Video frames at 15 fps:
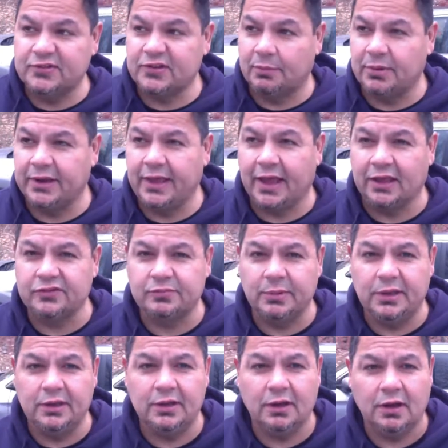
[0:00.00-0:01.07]
Somebody asked
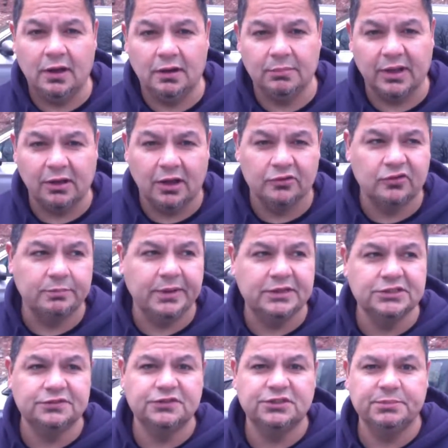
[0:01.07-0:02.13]
me on my classroom page
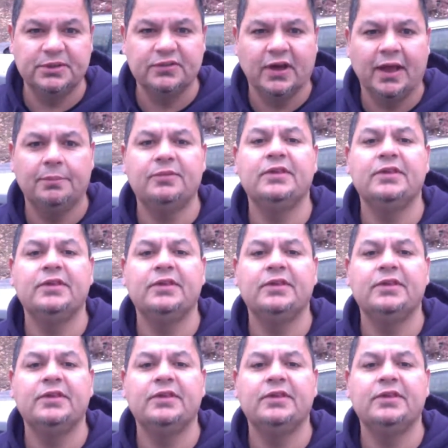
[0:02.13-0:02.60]
if it should be typed.